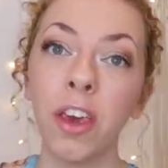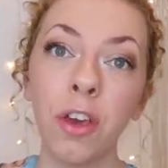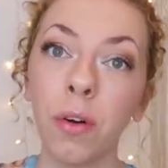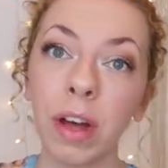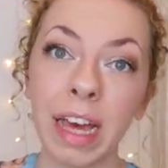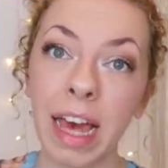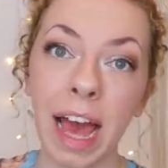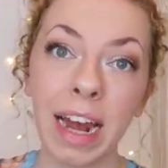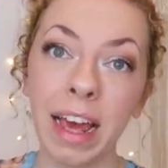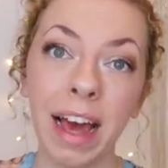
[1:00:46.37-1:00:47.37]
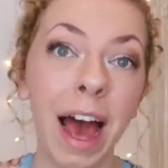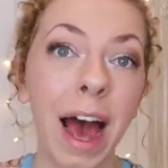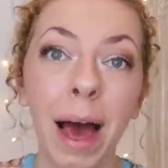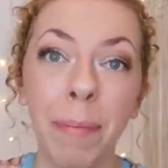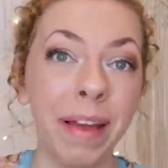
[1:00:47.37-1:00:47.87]
you're not going to get any
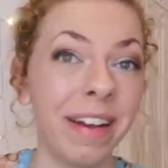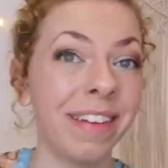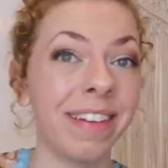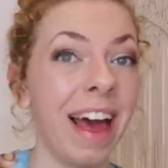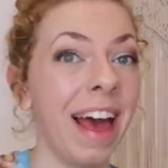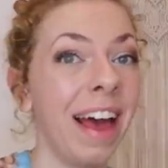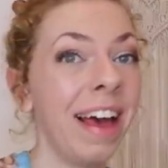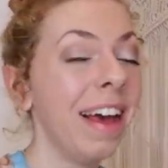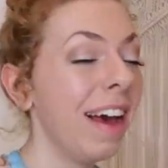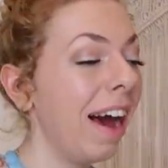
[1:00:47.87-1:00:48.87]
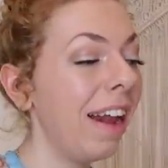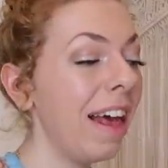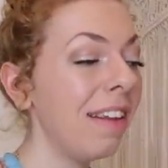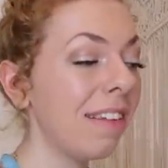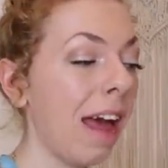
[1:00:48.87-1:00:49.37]
happiness there
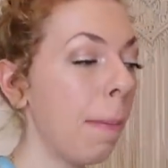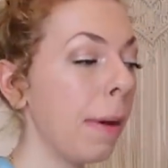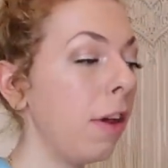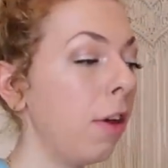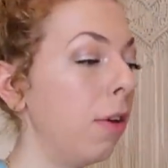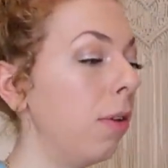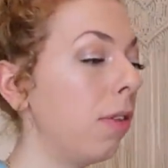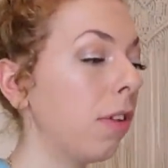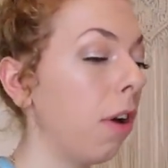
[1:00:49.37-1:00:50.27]
unless it's happy news.